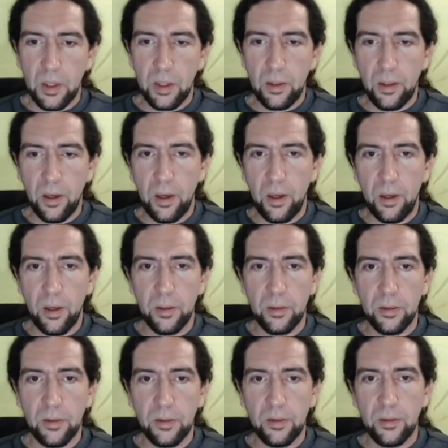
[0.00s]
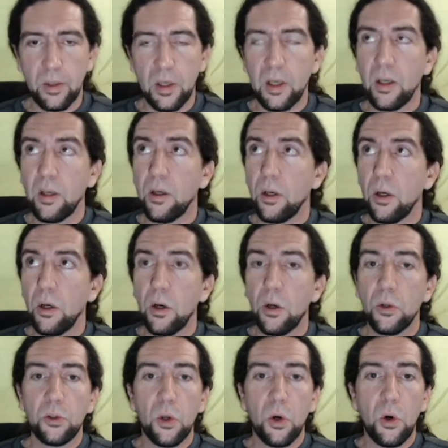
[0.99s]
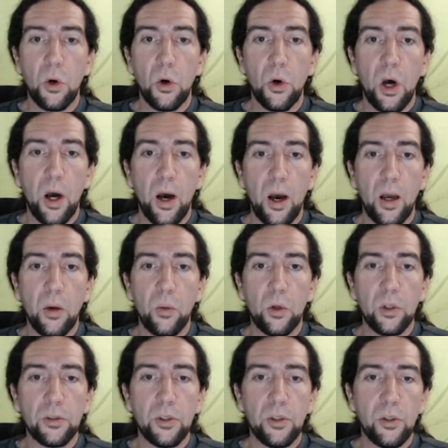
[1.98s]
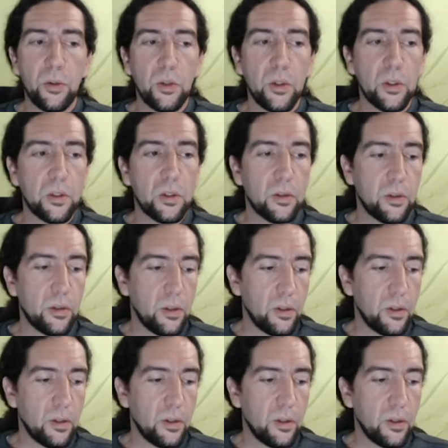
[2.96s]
Yeah. So I want to do this